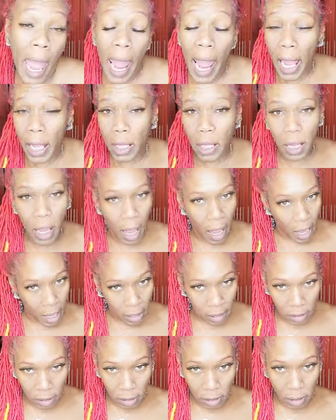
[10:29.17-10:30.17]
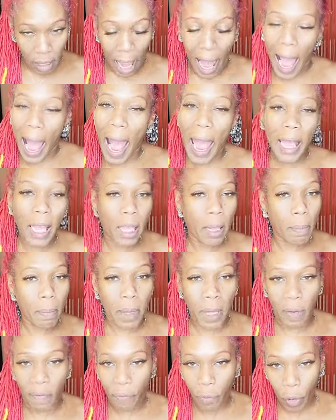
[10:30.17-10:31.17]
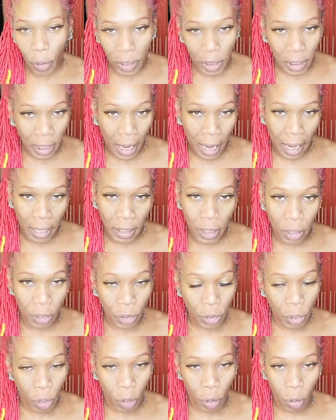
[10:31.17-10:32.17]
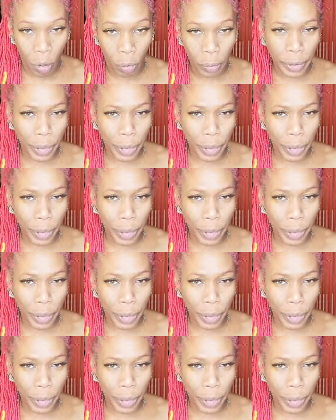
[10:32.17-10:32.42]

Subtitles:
And yes, I can be 49 years old.